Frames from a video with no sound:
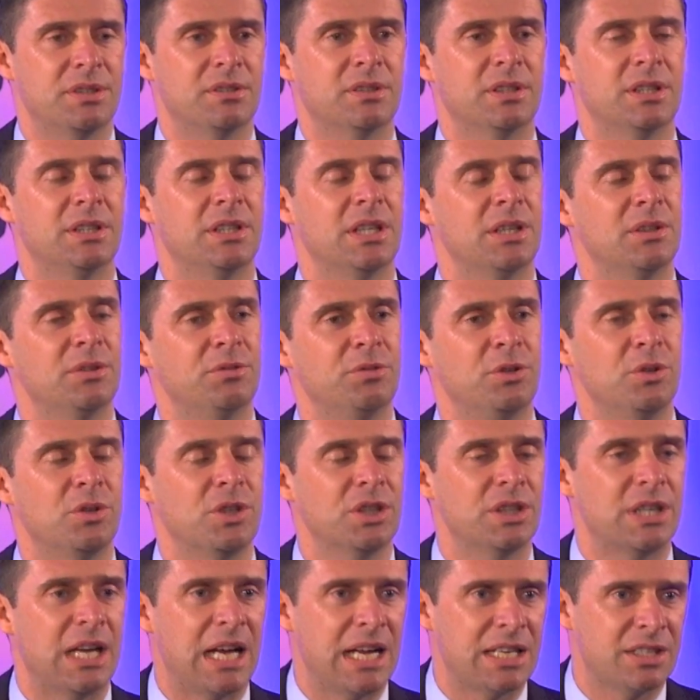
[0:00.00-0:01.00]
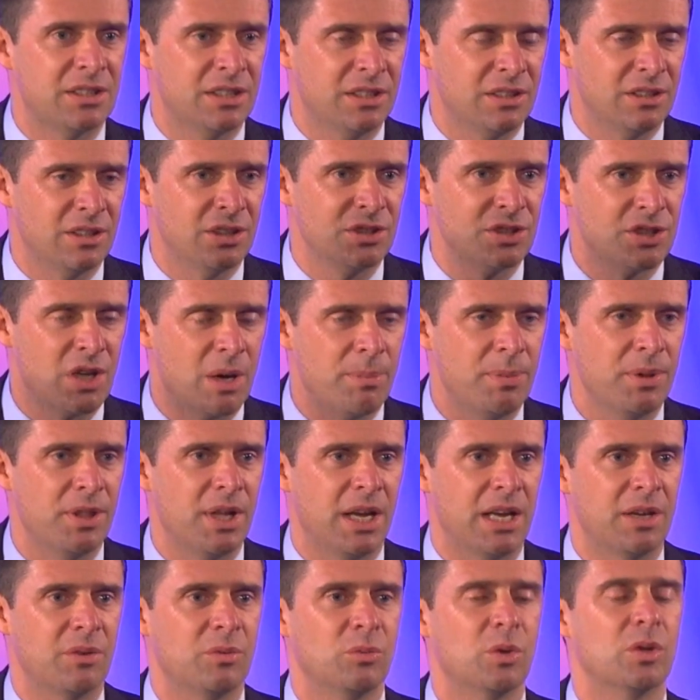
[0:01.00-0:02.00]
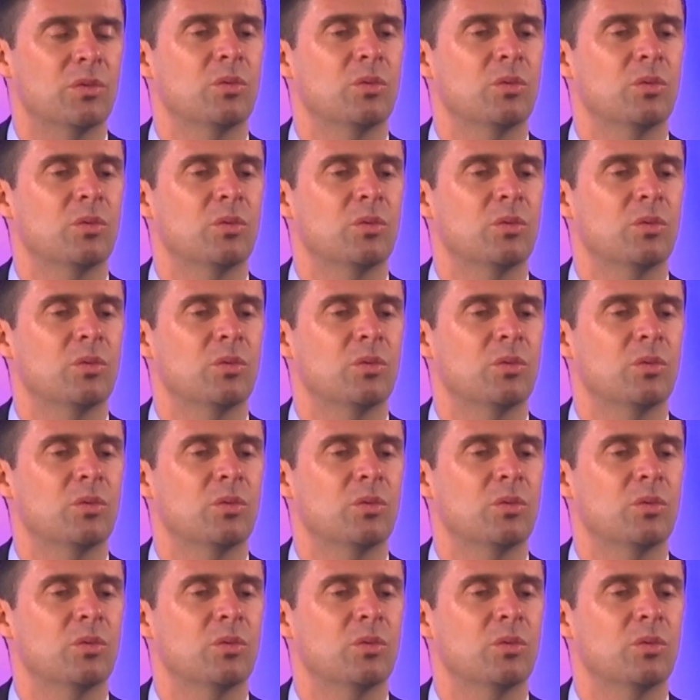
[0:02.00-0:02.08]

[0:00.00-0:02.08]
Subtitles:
And then if you can add on top of that